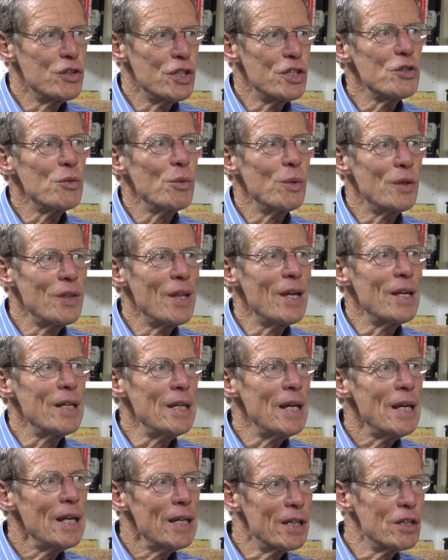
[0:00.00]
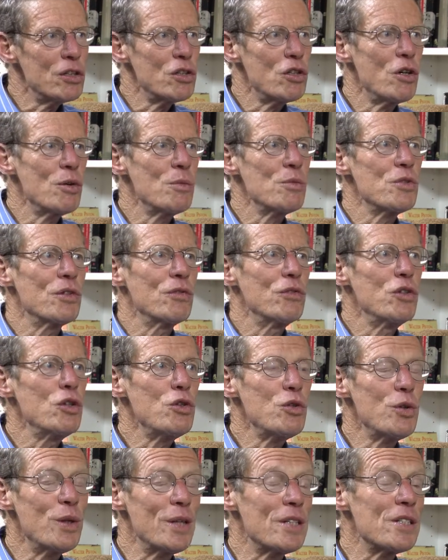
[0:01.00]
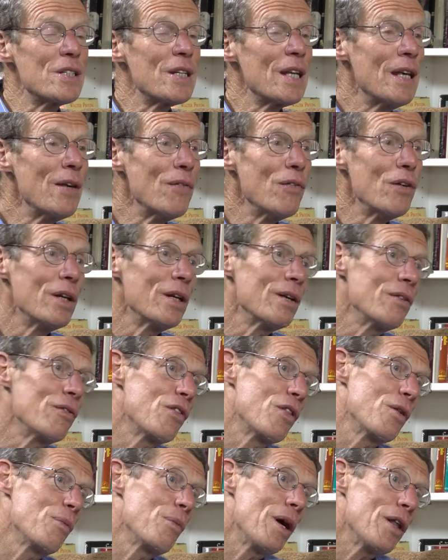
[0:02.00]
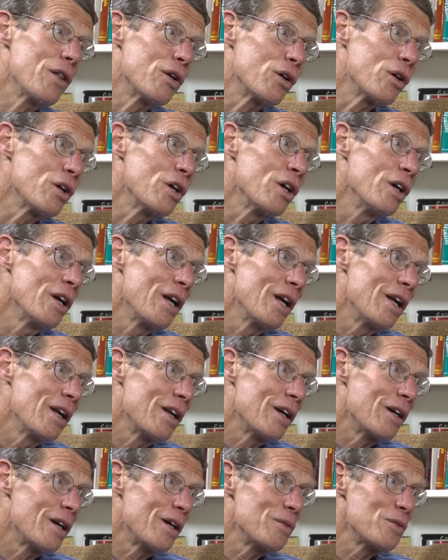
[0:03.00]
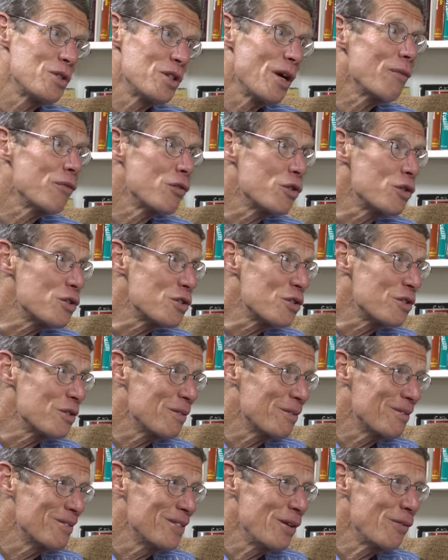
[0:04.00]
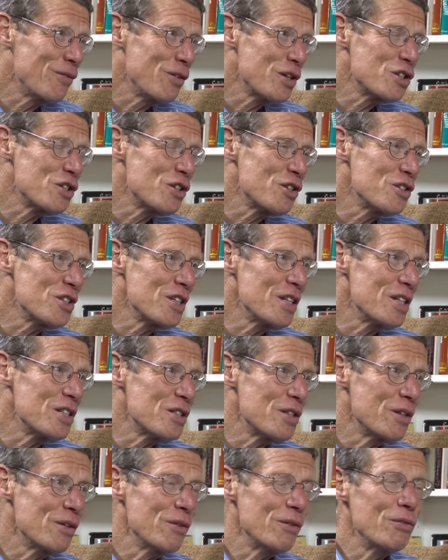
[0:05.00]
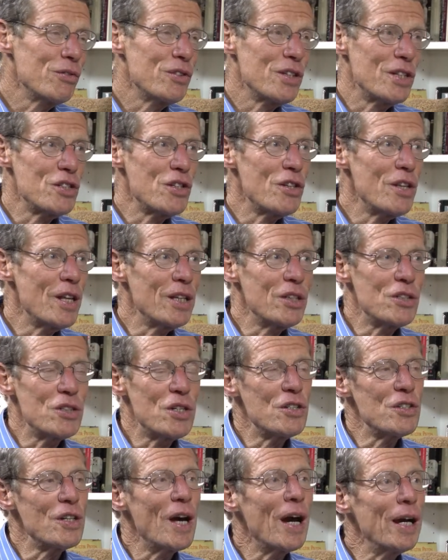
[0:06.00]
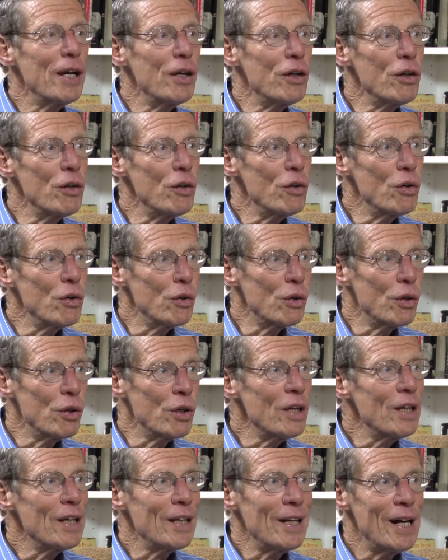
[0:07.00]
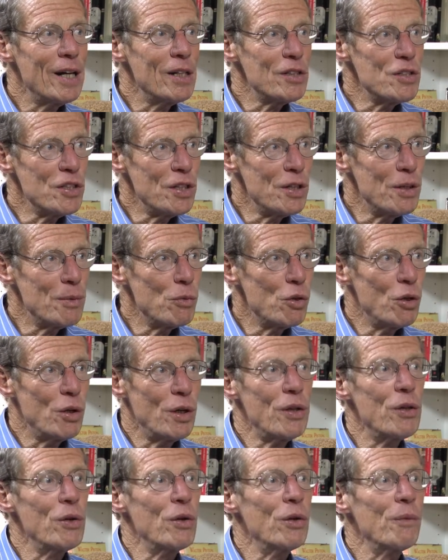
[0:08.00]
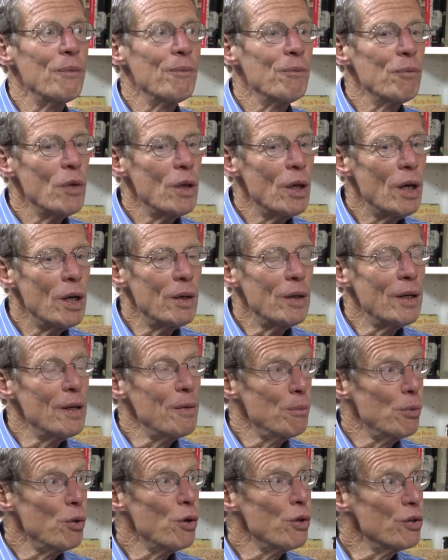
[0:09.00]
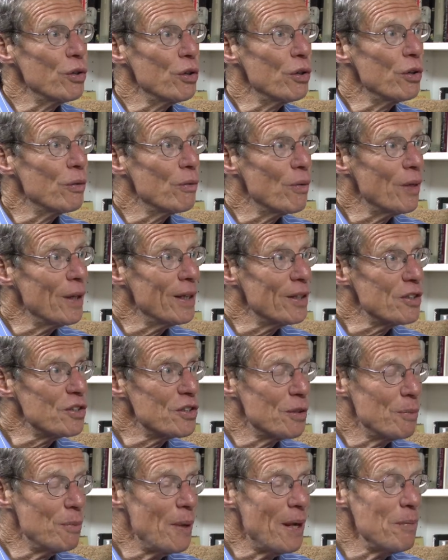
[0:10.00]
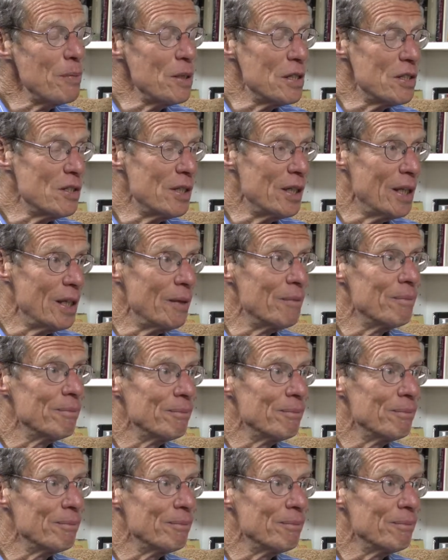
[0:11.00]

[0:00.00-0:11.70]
just what they need in terms of nutrients, even if the mother um, suffers deficiencies of such things as iron or calcium or other uh, important things that babies need.